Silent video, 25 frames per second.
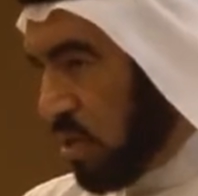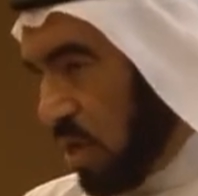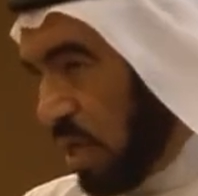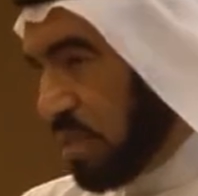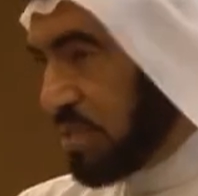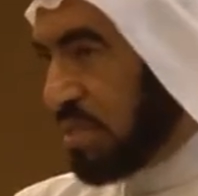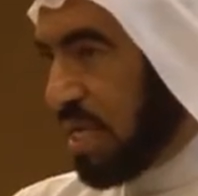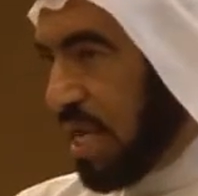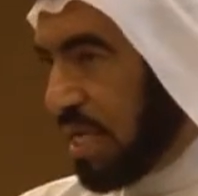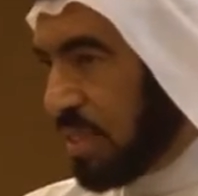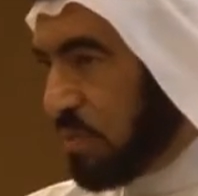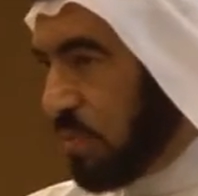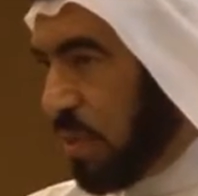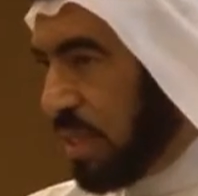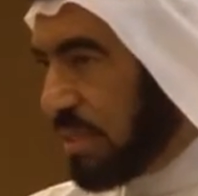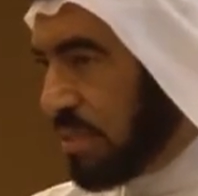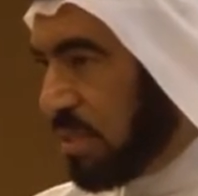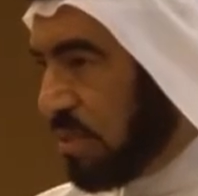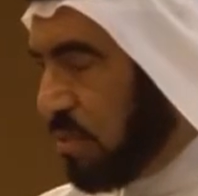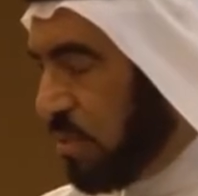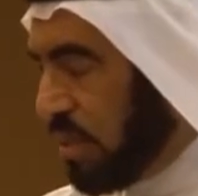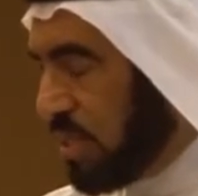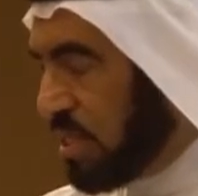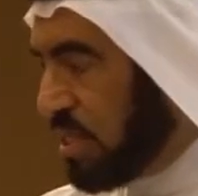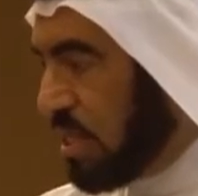The contract
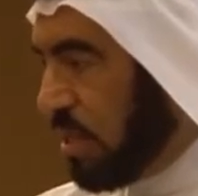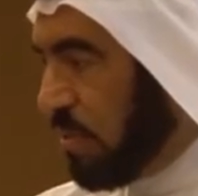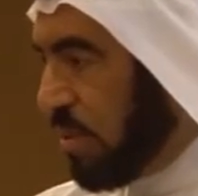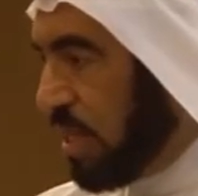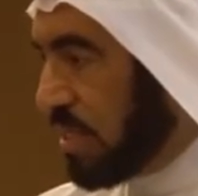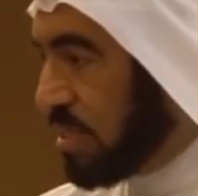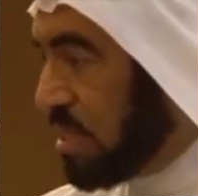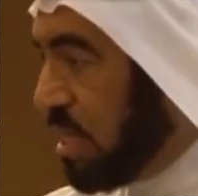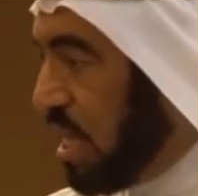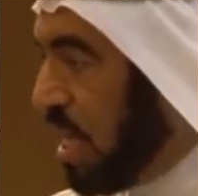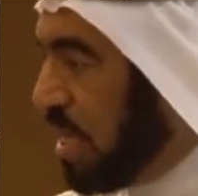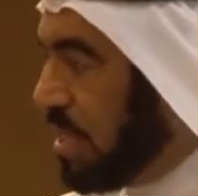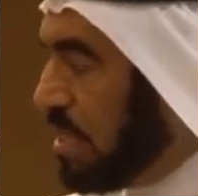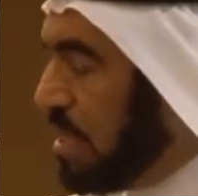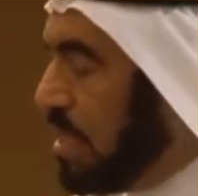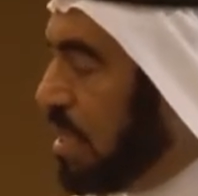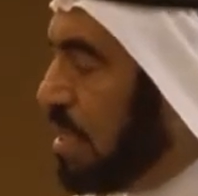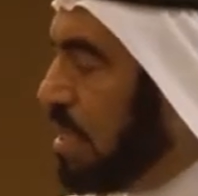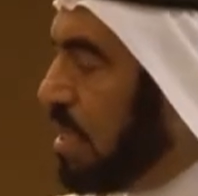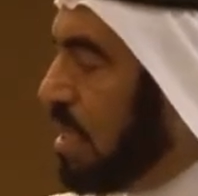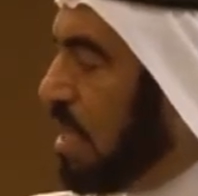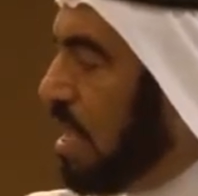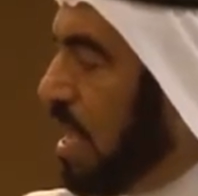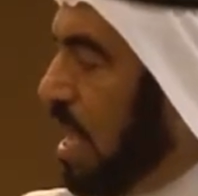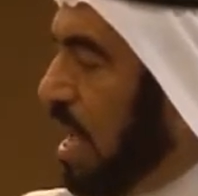was when she was 9.
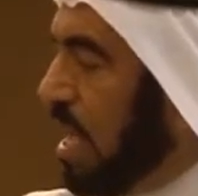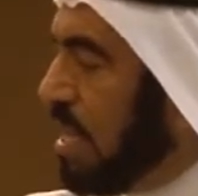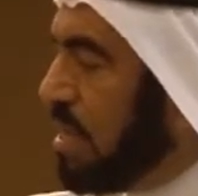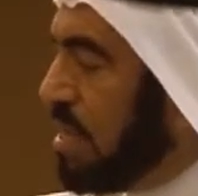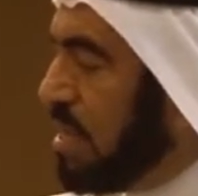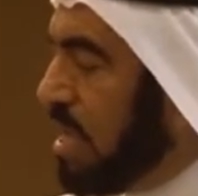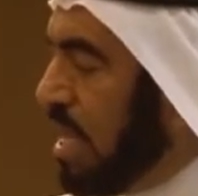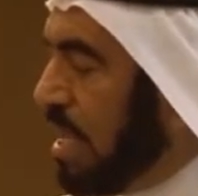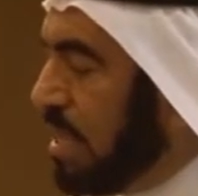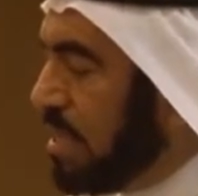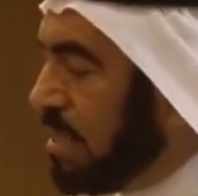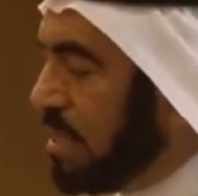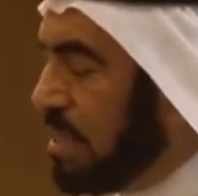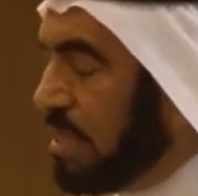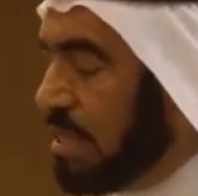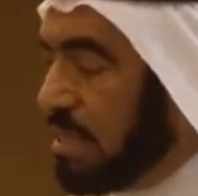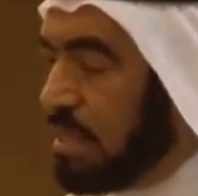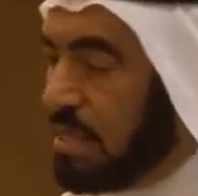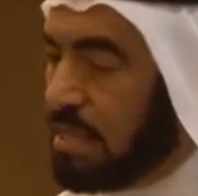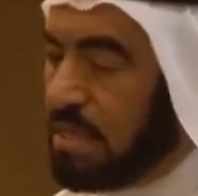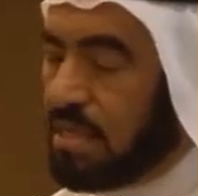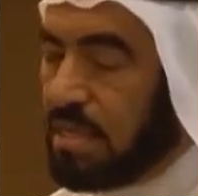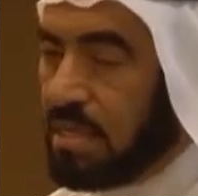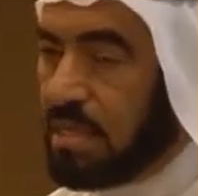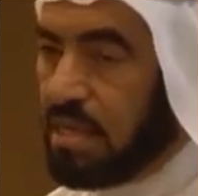And then
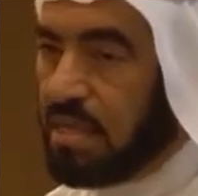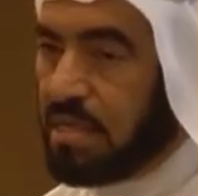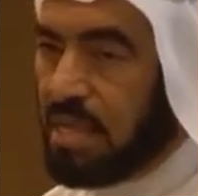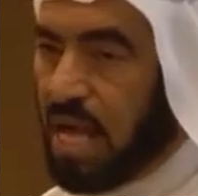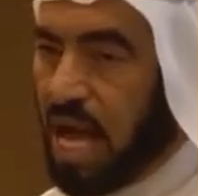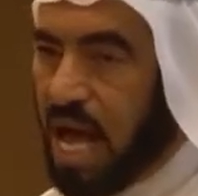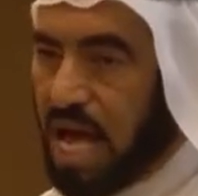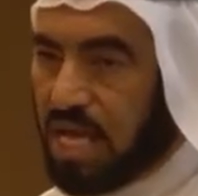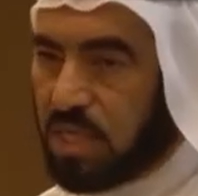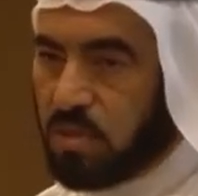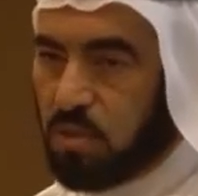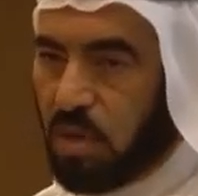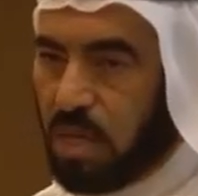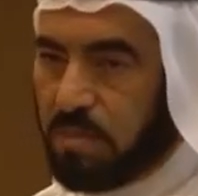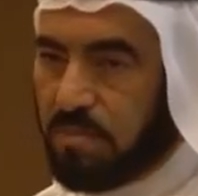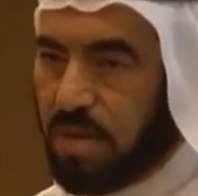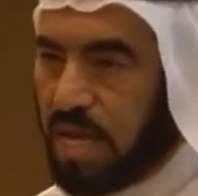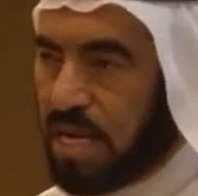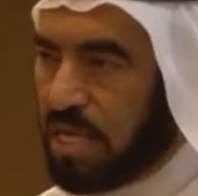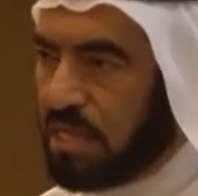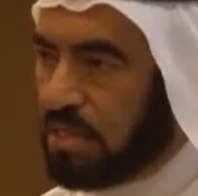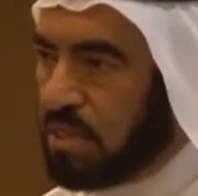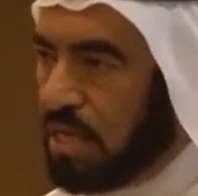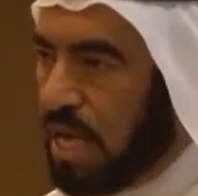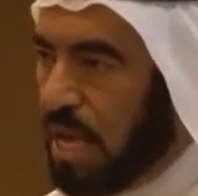the
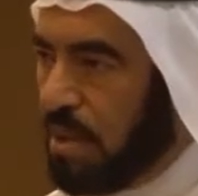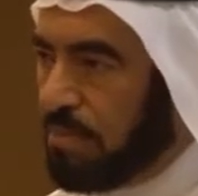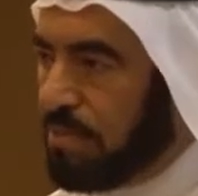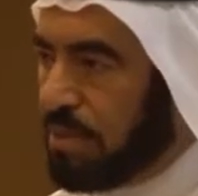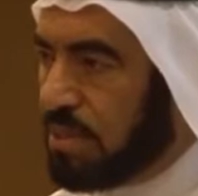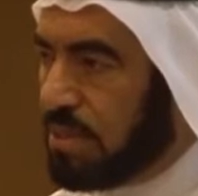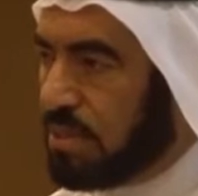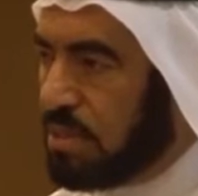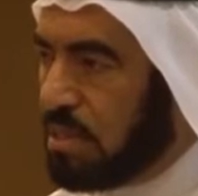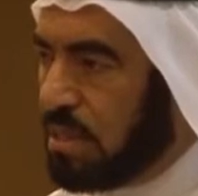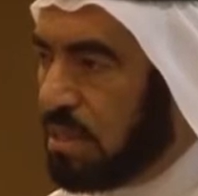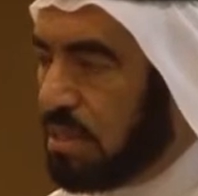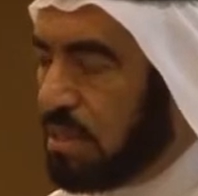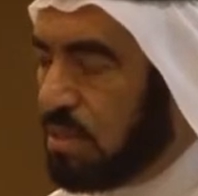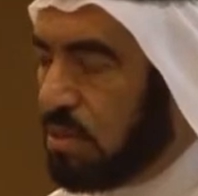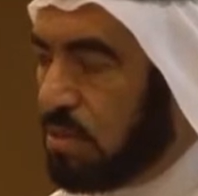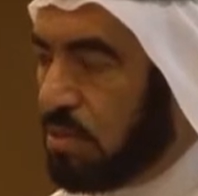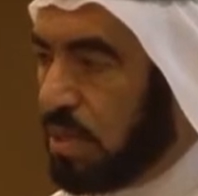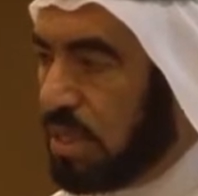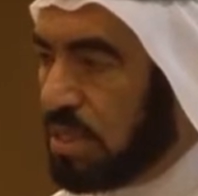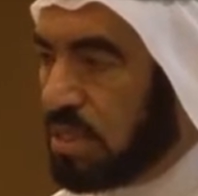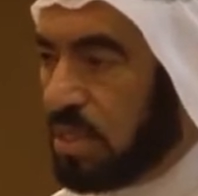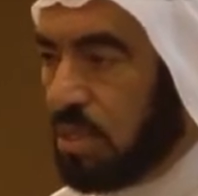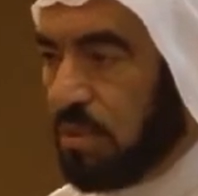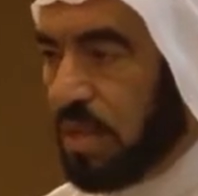actual marriage happened
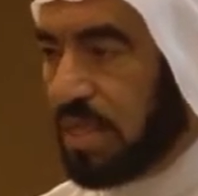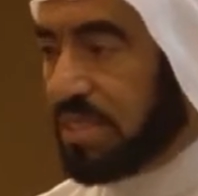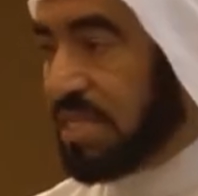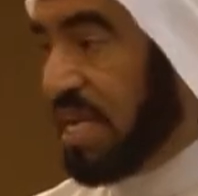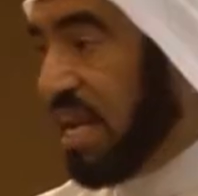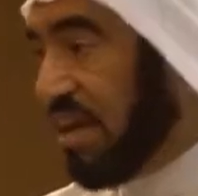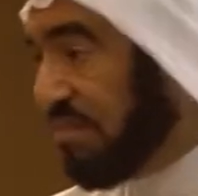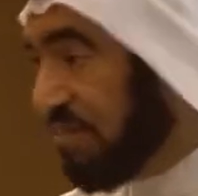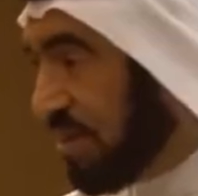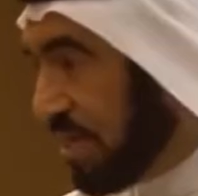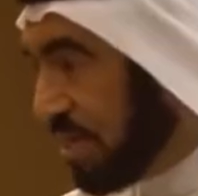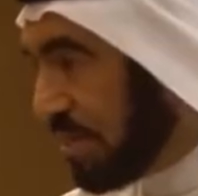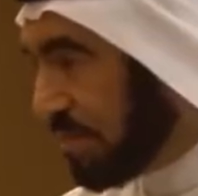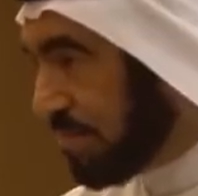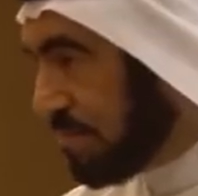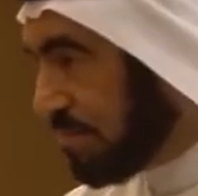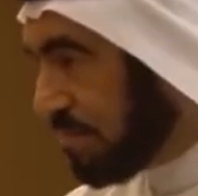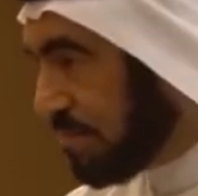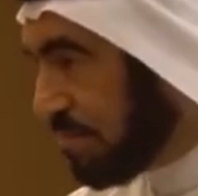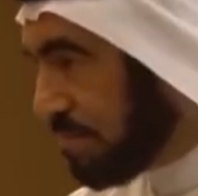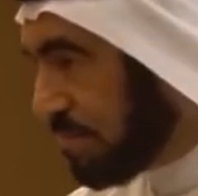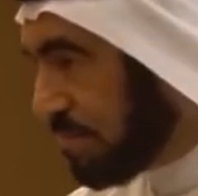when she was 11.